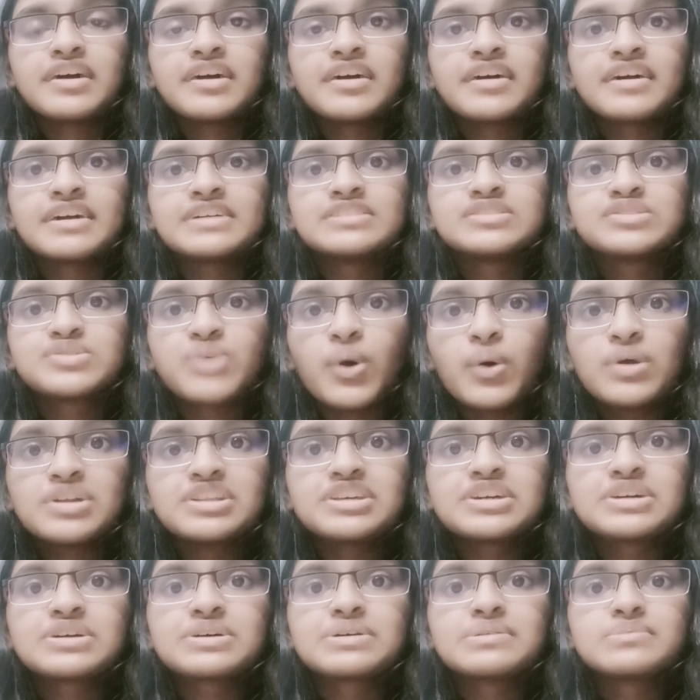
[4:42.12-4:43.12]
in
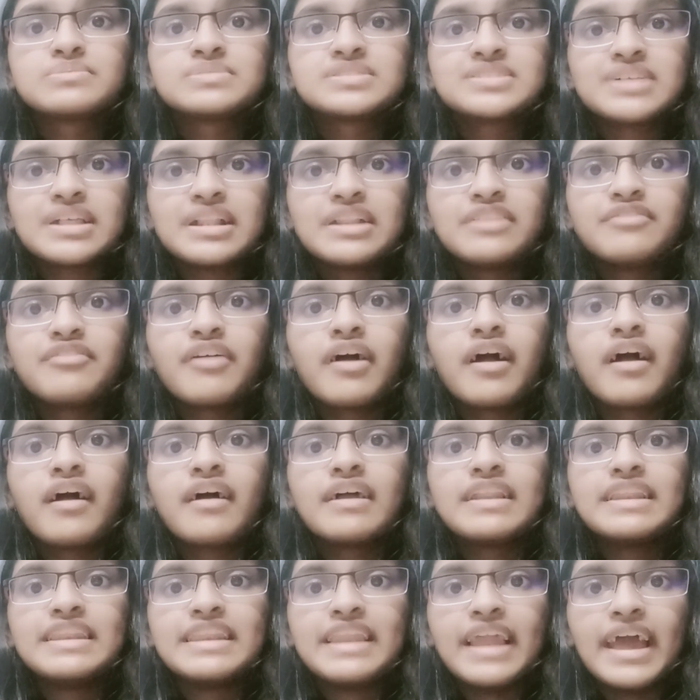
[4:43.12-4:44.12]
sodium,
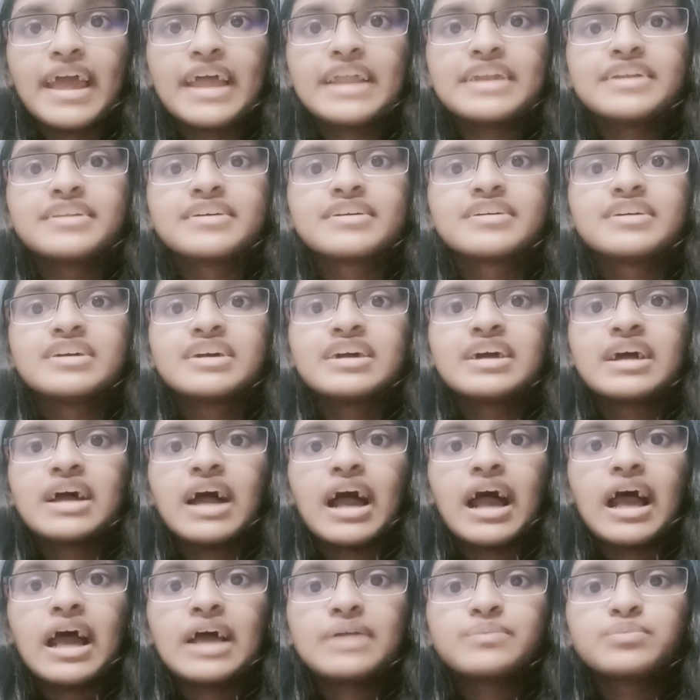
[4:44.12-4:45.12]
silver, lead
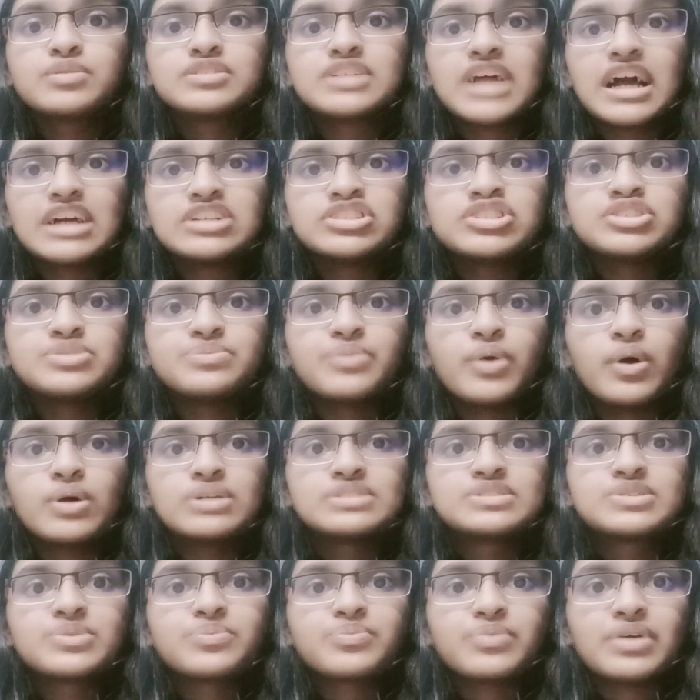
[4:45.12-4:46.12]
and potassium
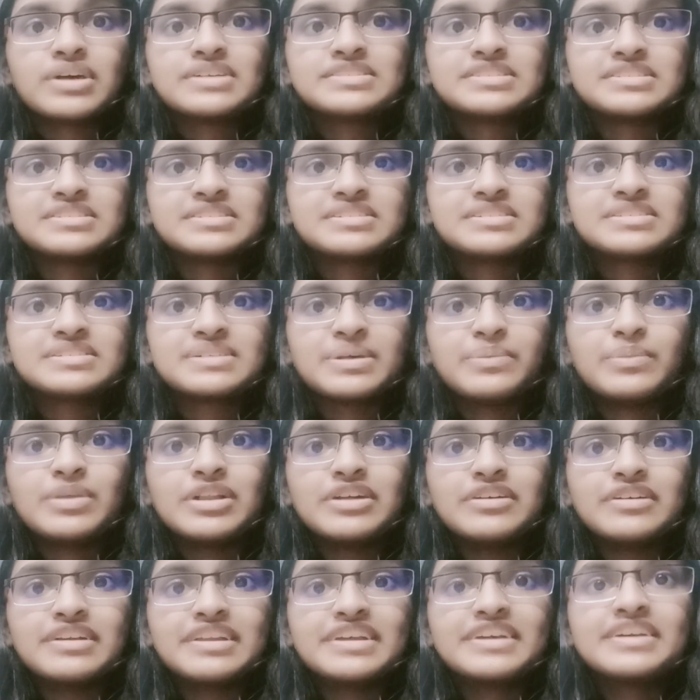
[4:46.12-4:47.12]
also present
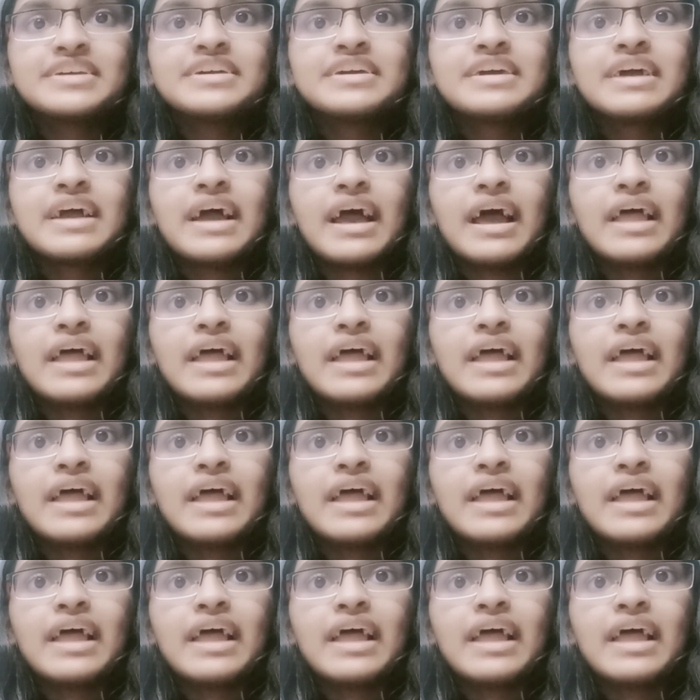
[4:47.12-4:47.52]
similarly,